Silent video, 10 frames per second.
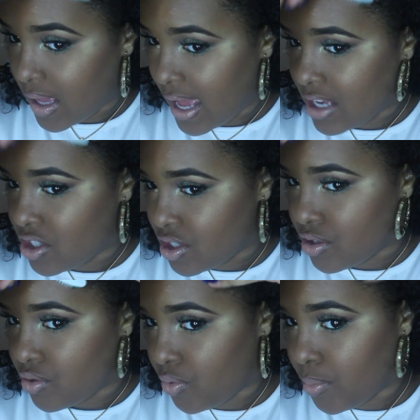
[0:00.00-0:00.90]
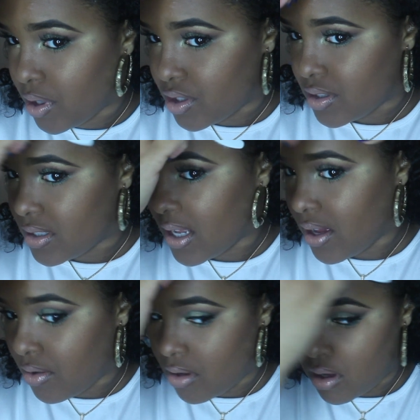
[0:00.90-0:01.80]
edges toothbrushes
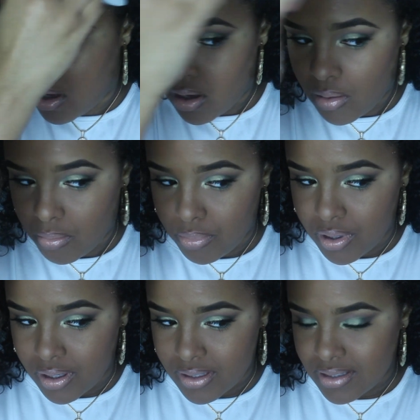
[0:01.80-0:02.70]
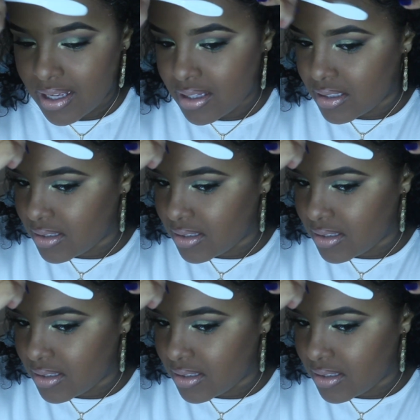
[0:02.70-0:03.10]
now, but it's not the